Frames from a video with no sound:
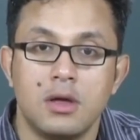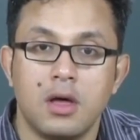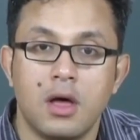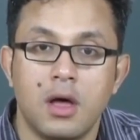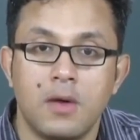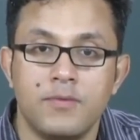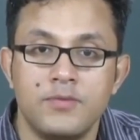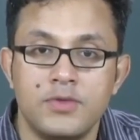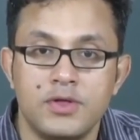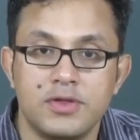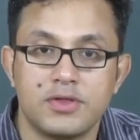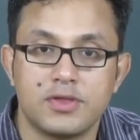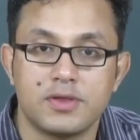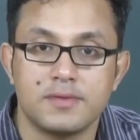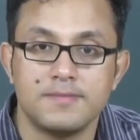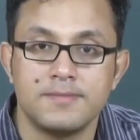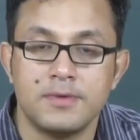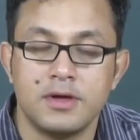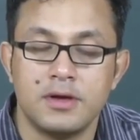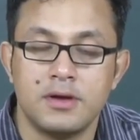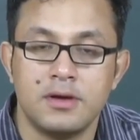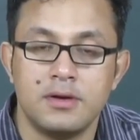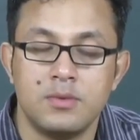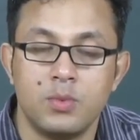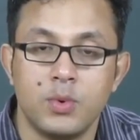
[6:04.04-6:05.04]
of this
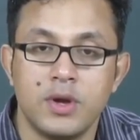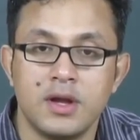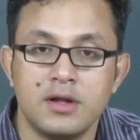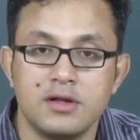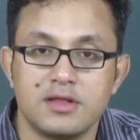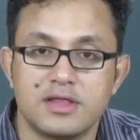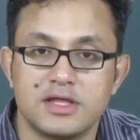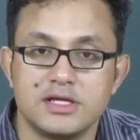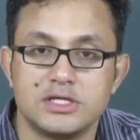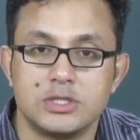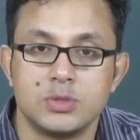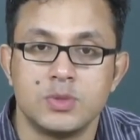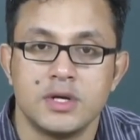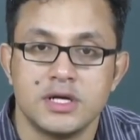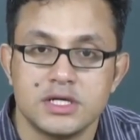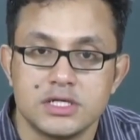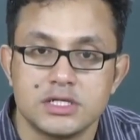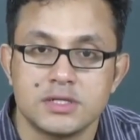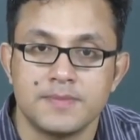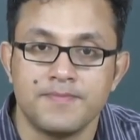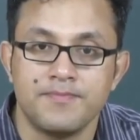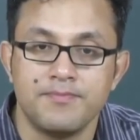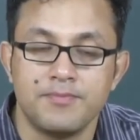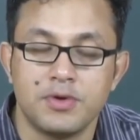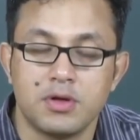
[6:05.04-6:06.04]
uh, real
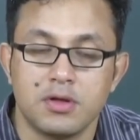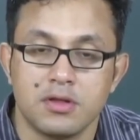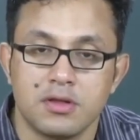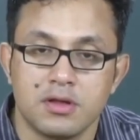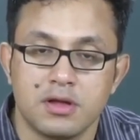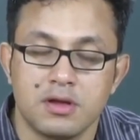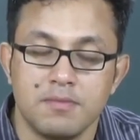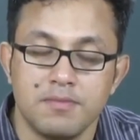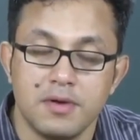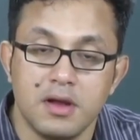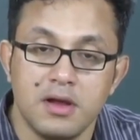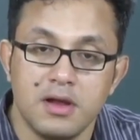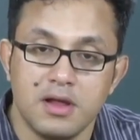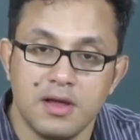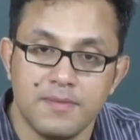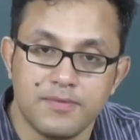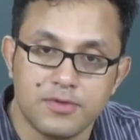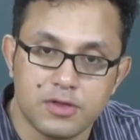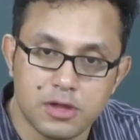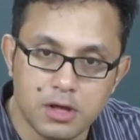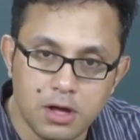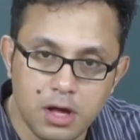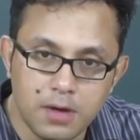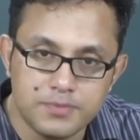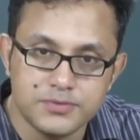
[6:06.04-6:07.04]
situation because they're completely
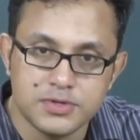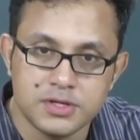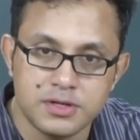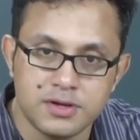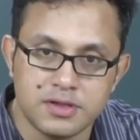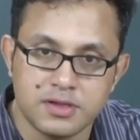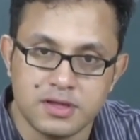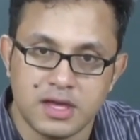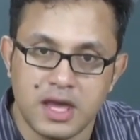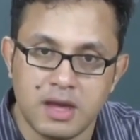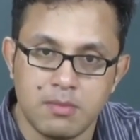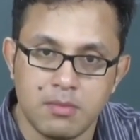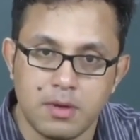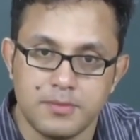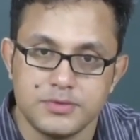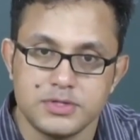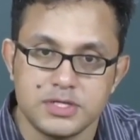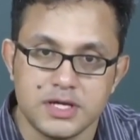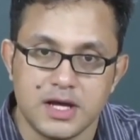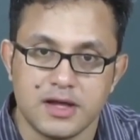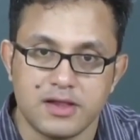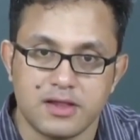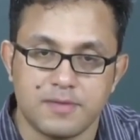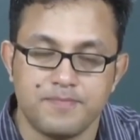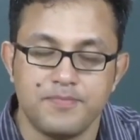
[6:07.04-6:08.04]
absorbed in this game of
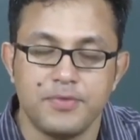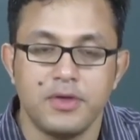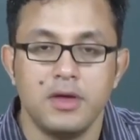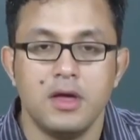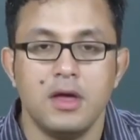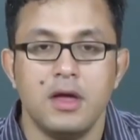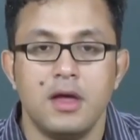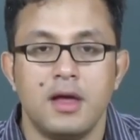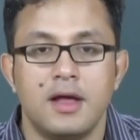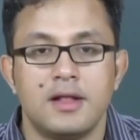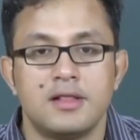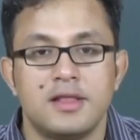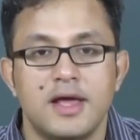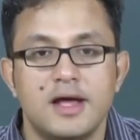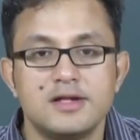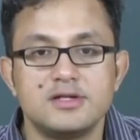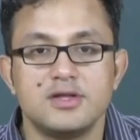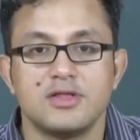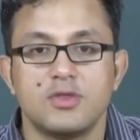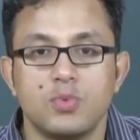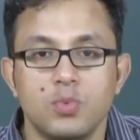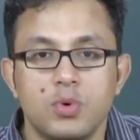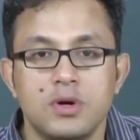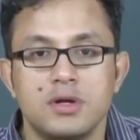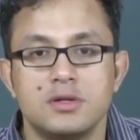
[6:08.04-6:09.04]
chess. And that
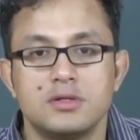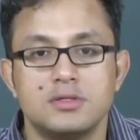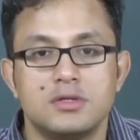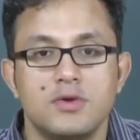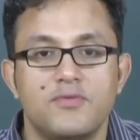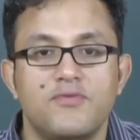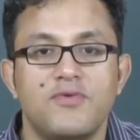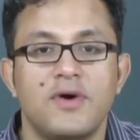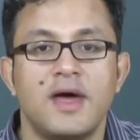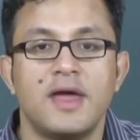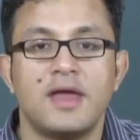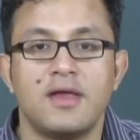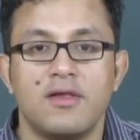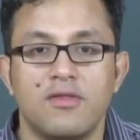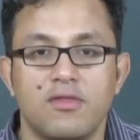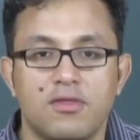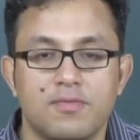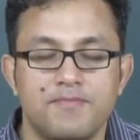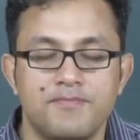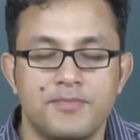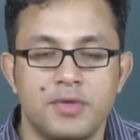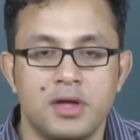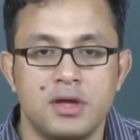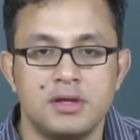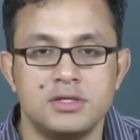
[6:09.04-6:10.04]
is what defines
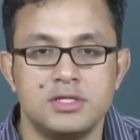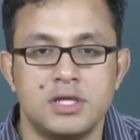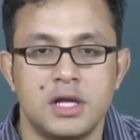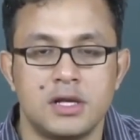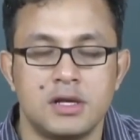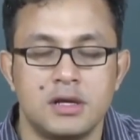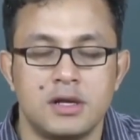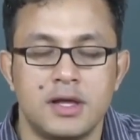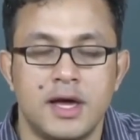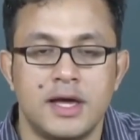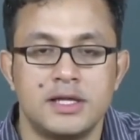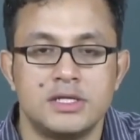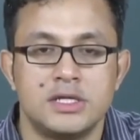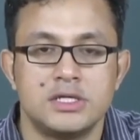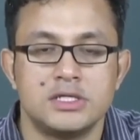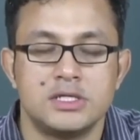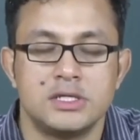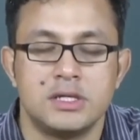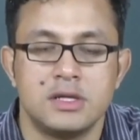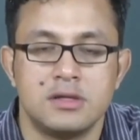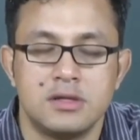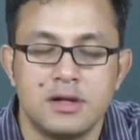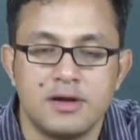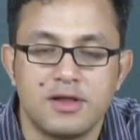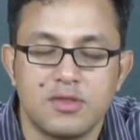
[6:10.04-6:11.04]
their gender
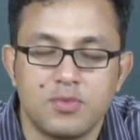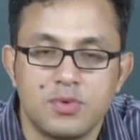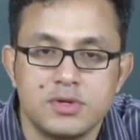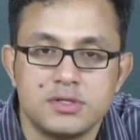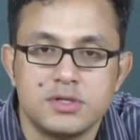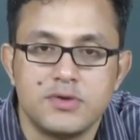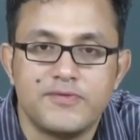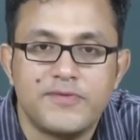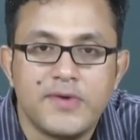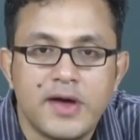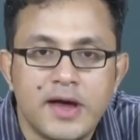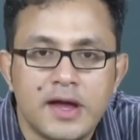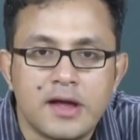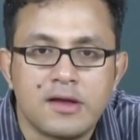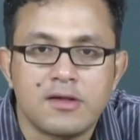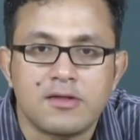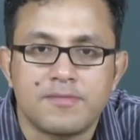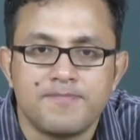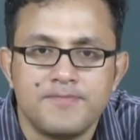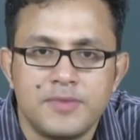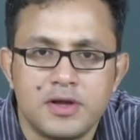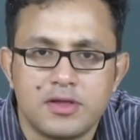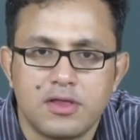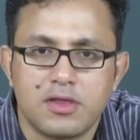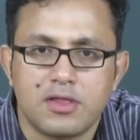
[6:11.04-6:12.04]
identity. That is what defines,
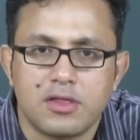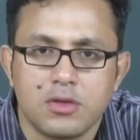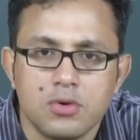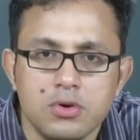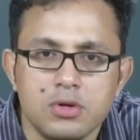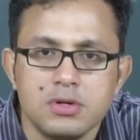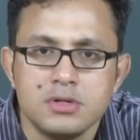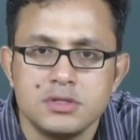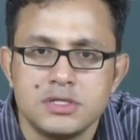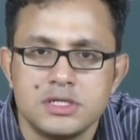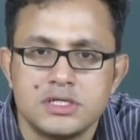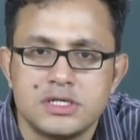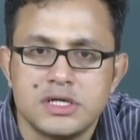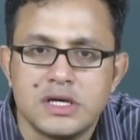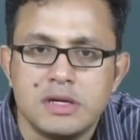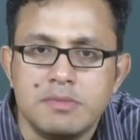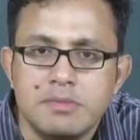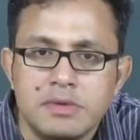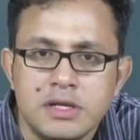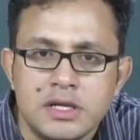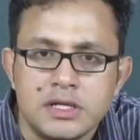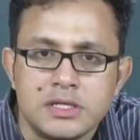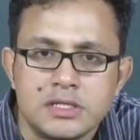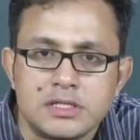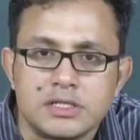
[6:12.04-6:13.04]
that's the sole
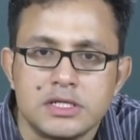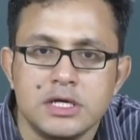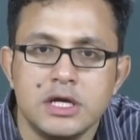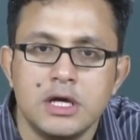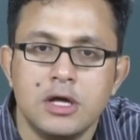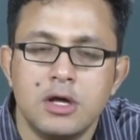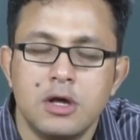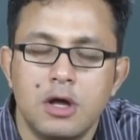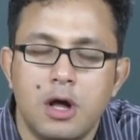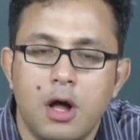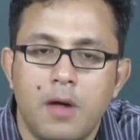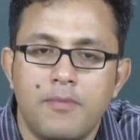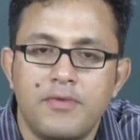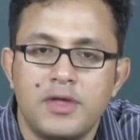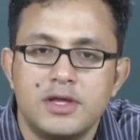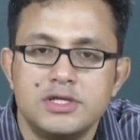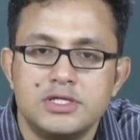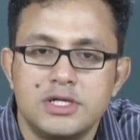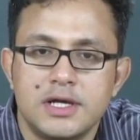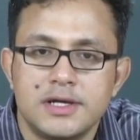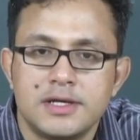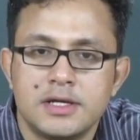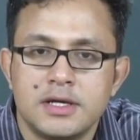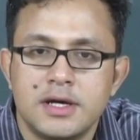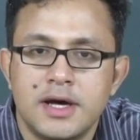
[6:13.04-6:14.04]
determinant of their
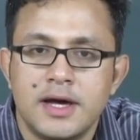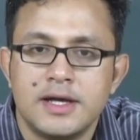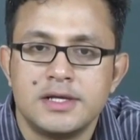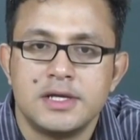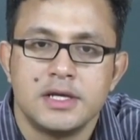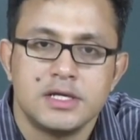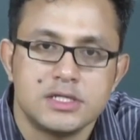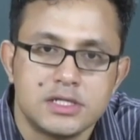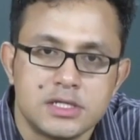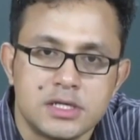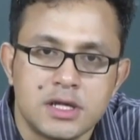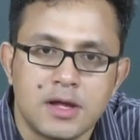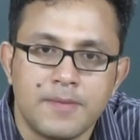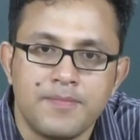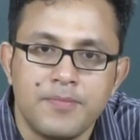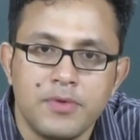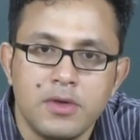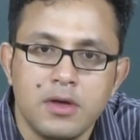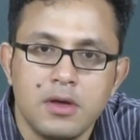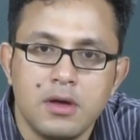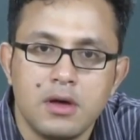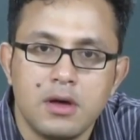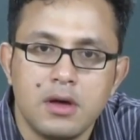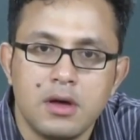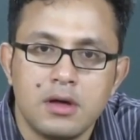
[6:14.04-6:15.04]
gender identity.
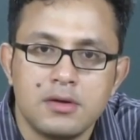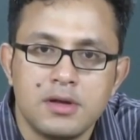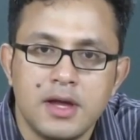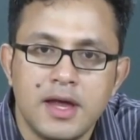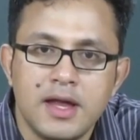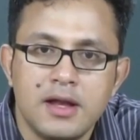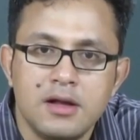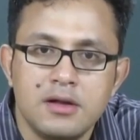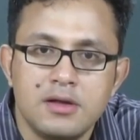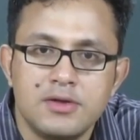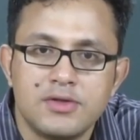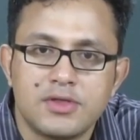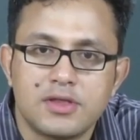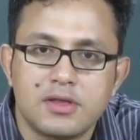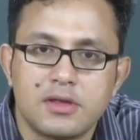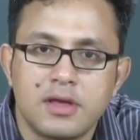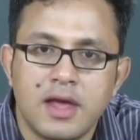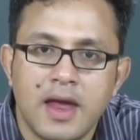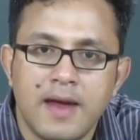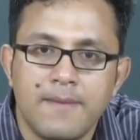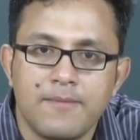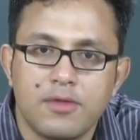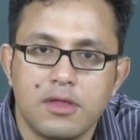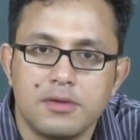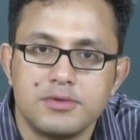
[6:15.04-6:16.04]
Uh, the endless
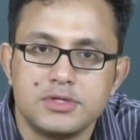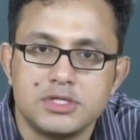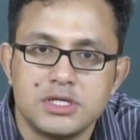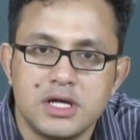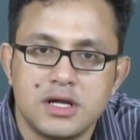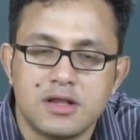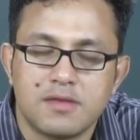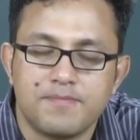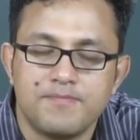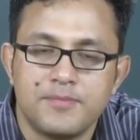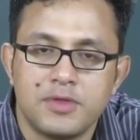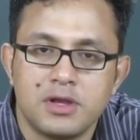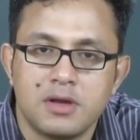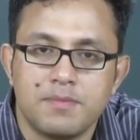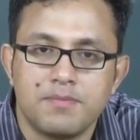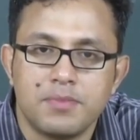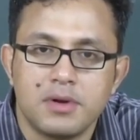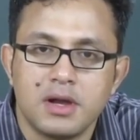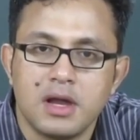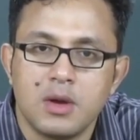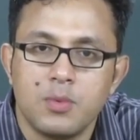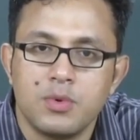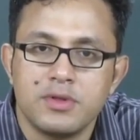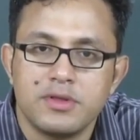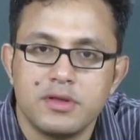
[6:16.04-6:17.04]
games of chess that they
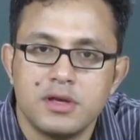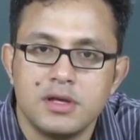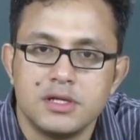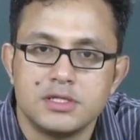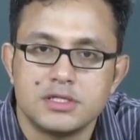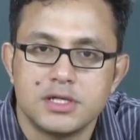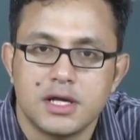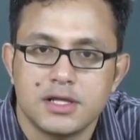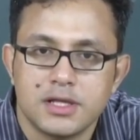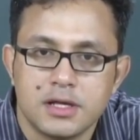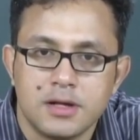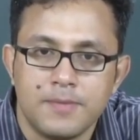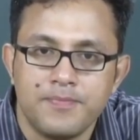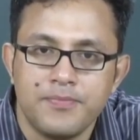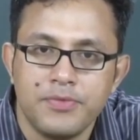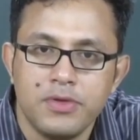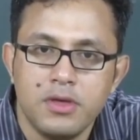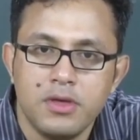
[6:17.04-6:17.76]
play with each other.